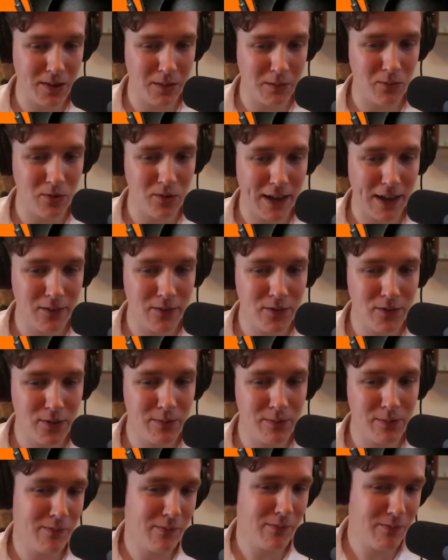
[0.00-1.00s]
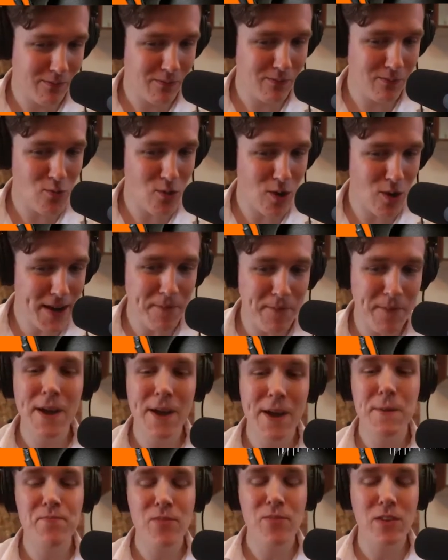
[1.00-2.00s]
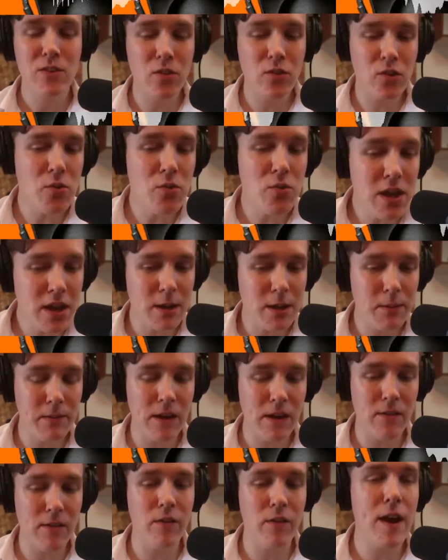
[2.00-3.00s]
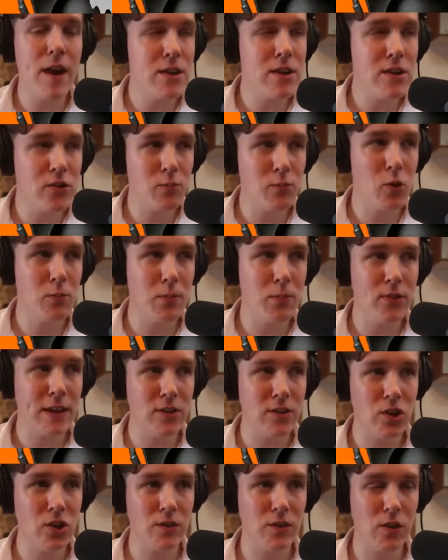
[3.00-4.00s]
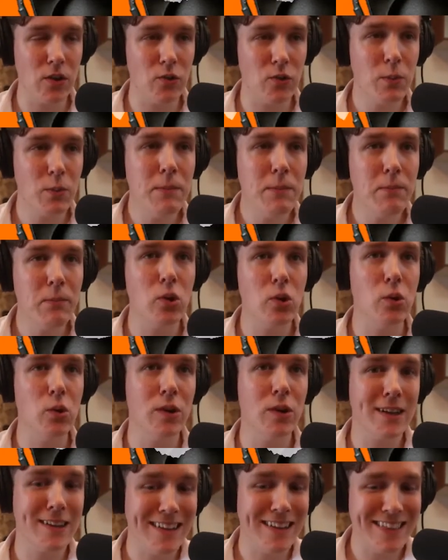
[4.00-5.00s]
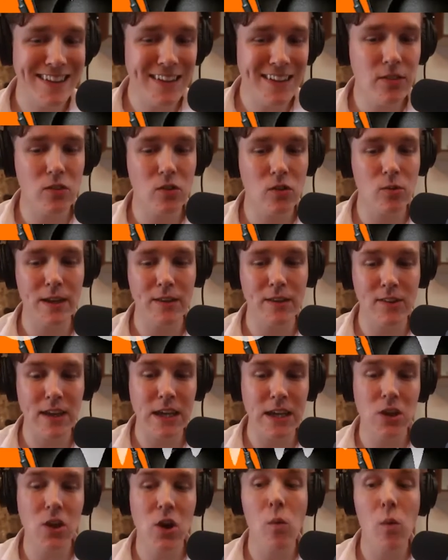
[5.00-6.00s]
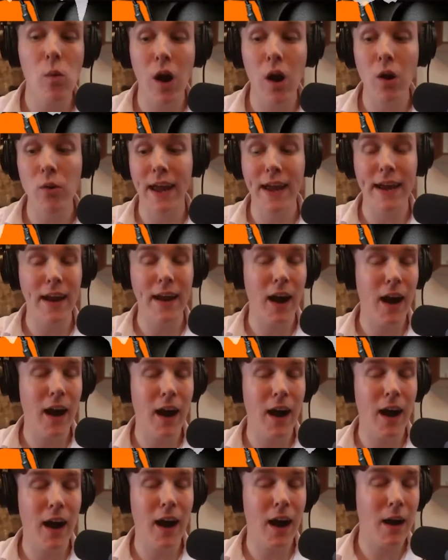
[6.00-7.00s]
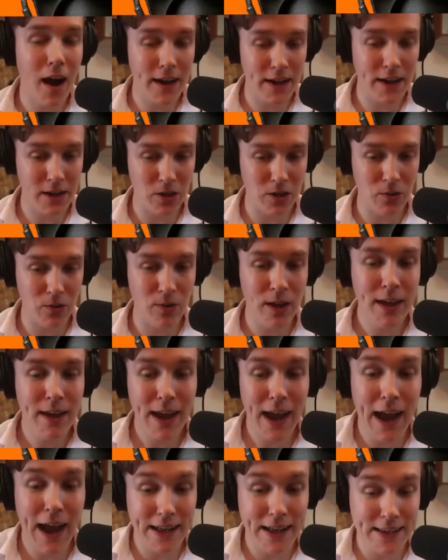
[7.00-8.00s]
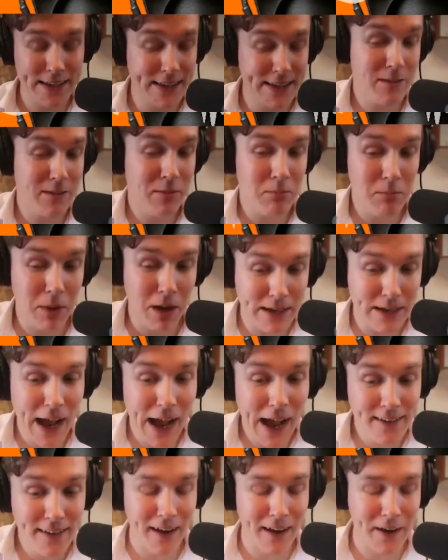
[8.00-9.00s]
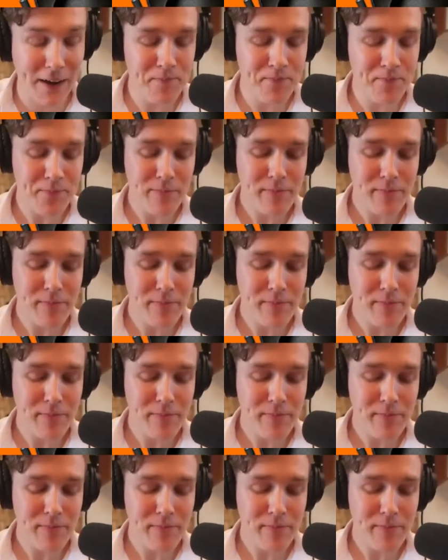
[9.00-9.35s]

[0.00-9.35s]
it themselves, right? There's only going to be a very small percentage of those people who are going to listen to it and say, you know what? Okay, I'm going to hire you as my ad guy.